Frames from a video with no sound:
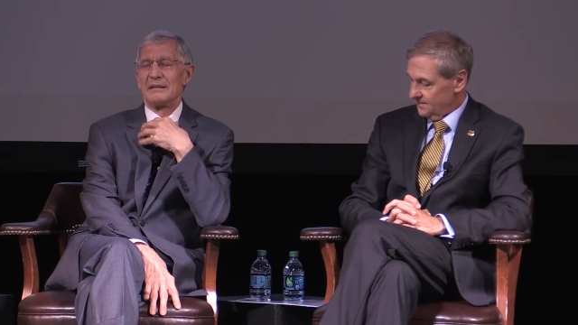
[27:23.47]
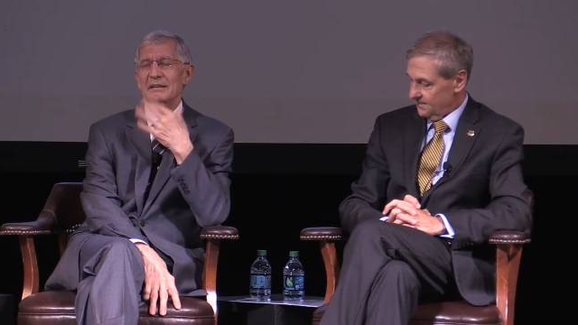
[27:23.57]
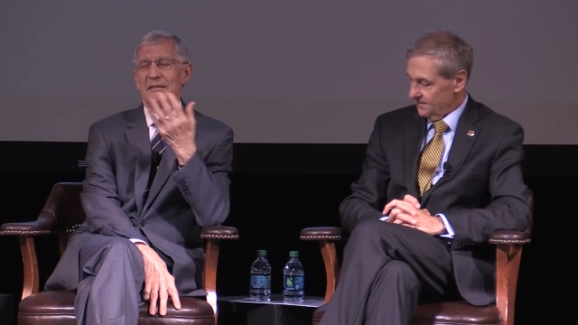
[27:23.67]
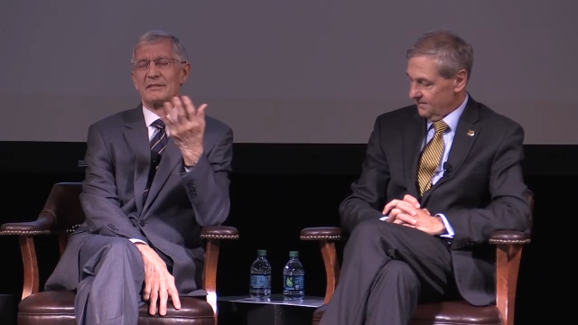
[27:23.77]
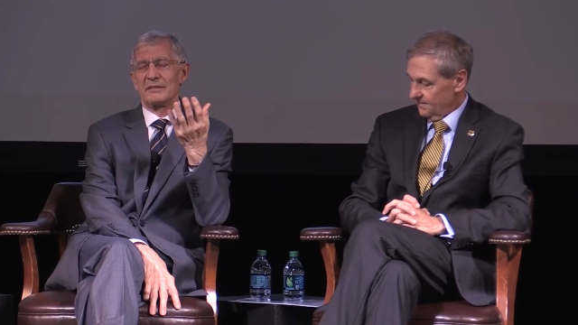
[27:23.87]

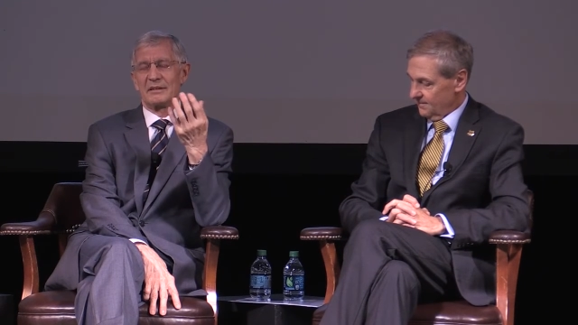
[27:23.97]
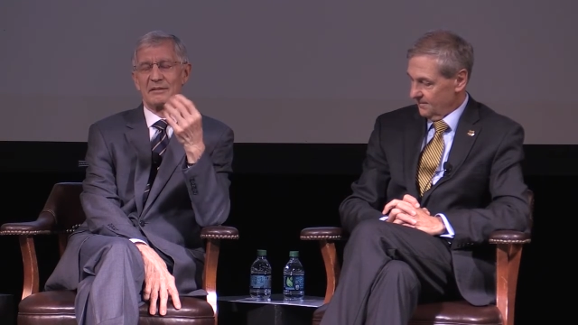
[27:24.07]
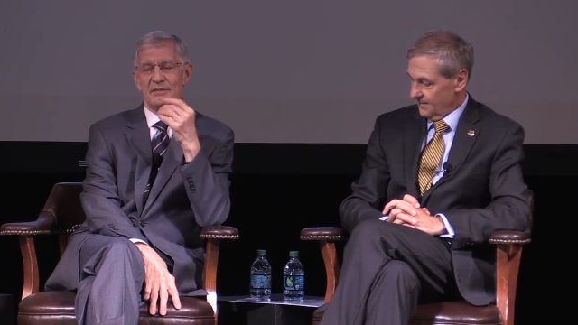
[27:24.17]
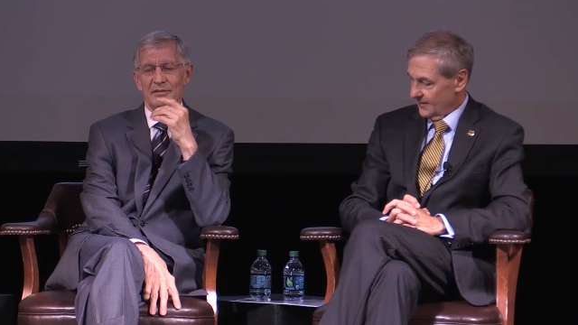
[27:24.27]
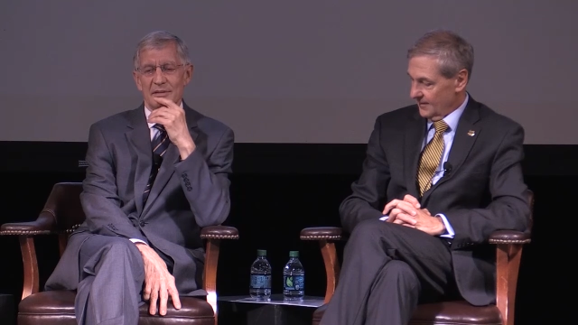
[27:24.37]
Speaker 1: to, just to
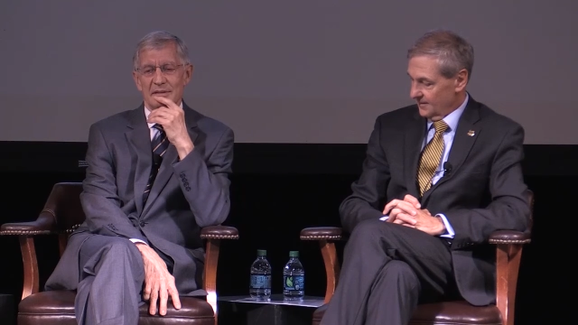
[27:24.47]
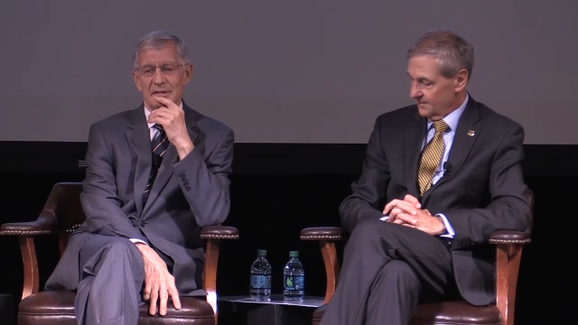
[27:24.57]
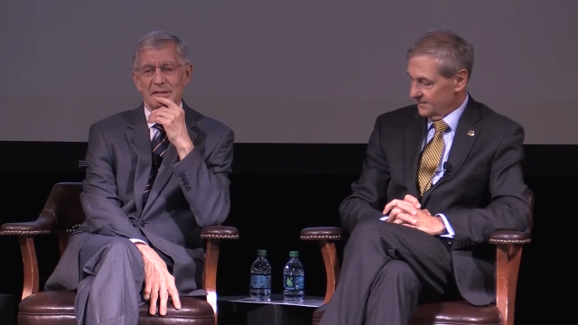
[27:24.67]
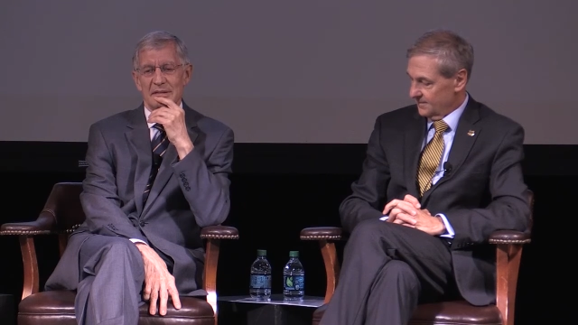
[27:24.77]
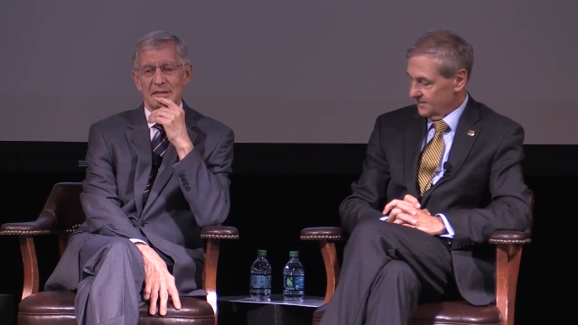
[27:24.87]
give you a,
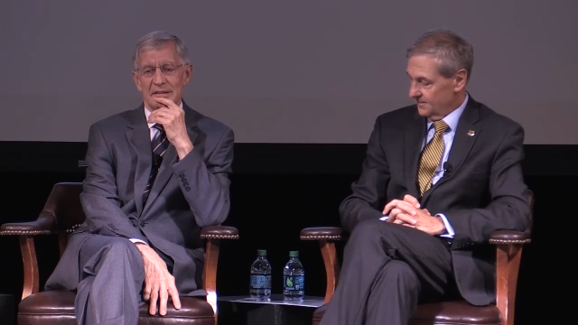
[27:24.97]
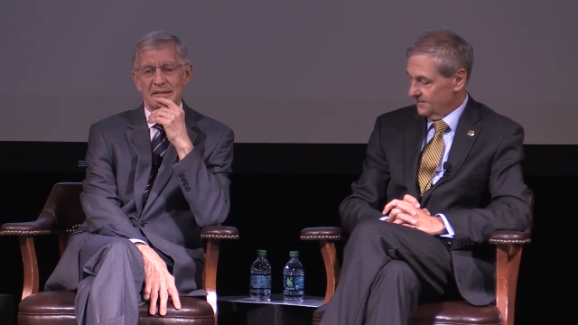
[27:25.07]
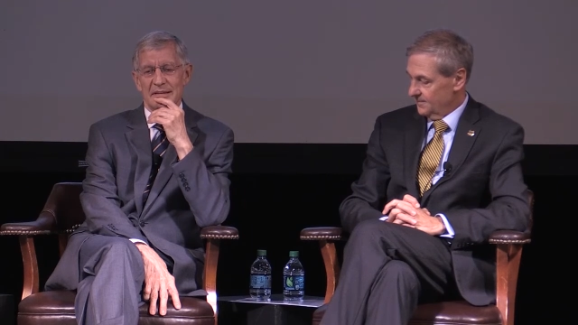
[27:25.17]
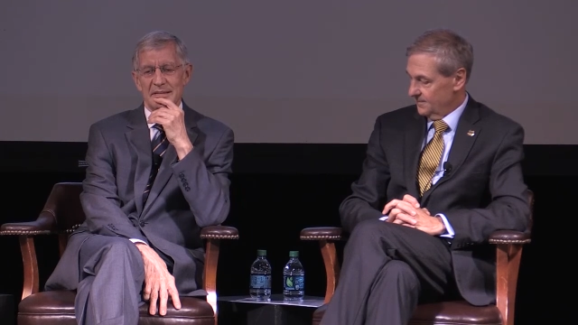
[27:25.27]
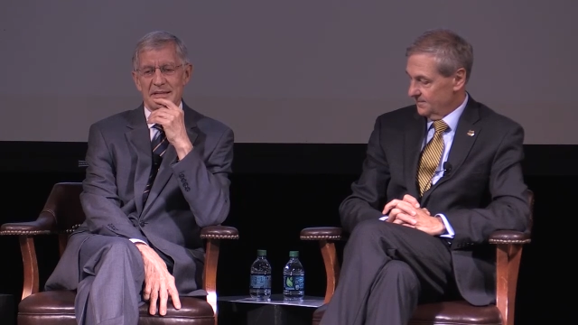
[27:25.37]

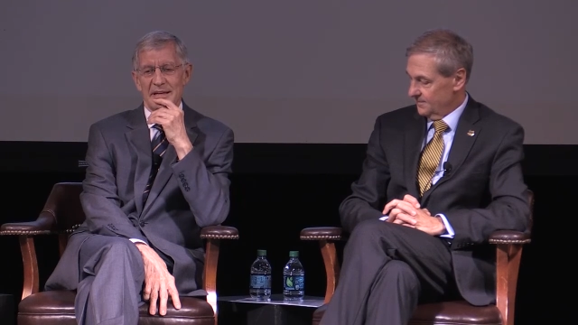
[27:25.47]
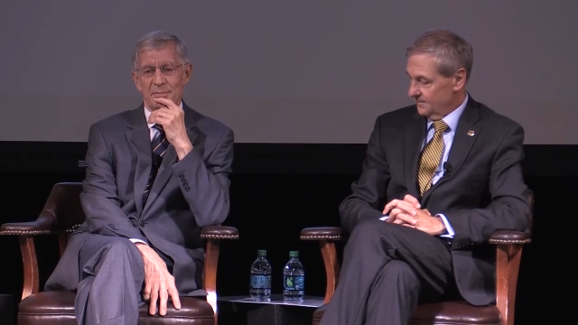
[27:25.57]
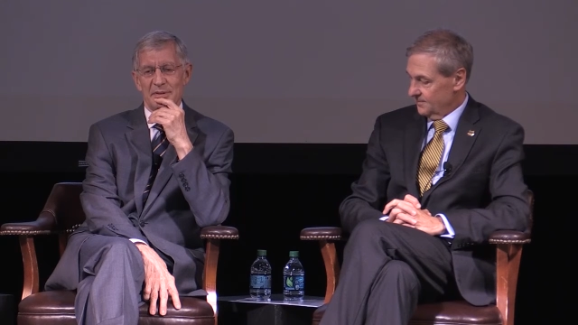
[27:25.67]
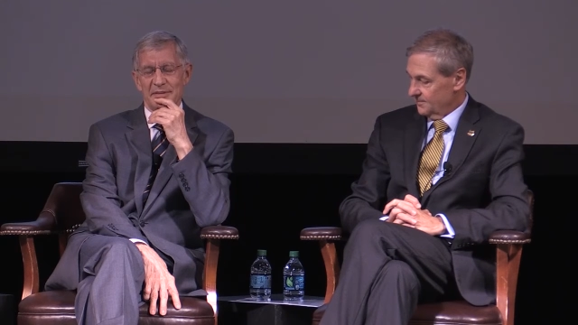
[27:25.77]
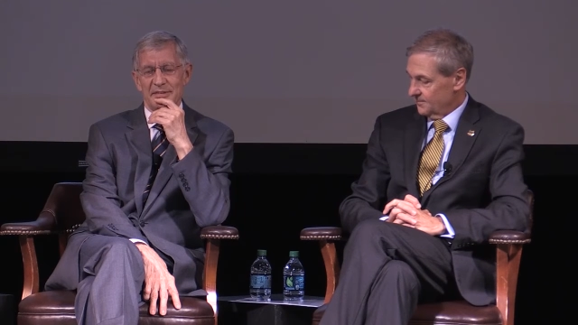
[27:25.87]
an
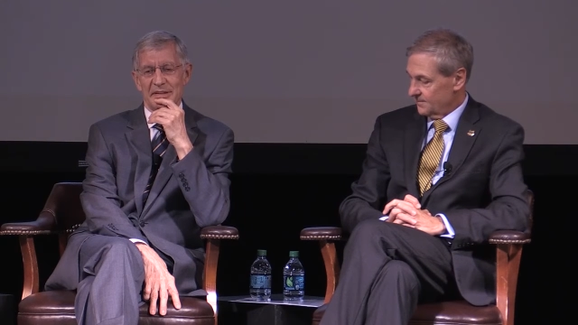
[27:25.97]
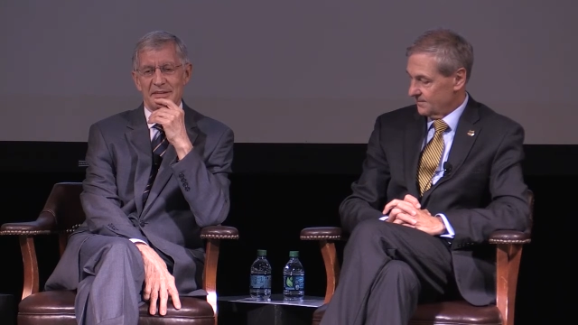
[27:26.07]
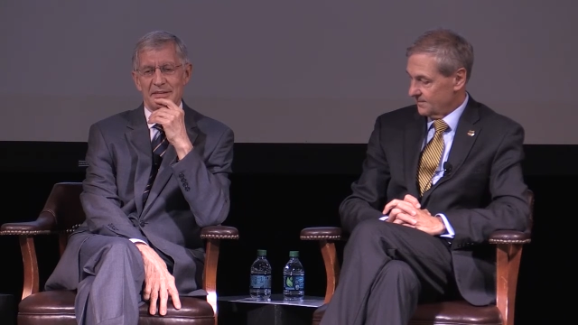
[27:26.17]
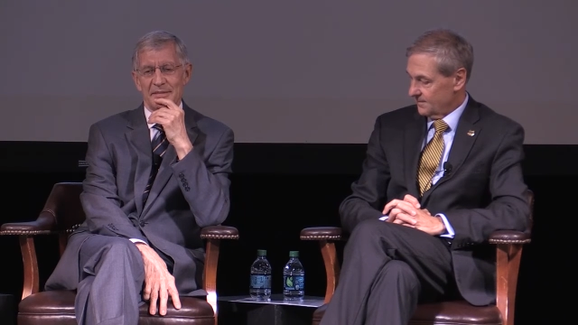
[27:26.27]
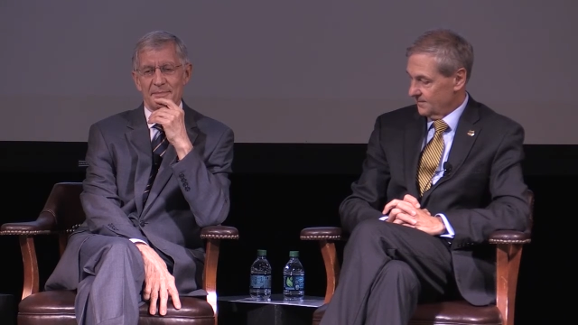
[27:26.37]
example of this,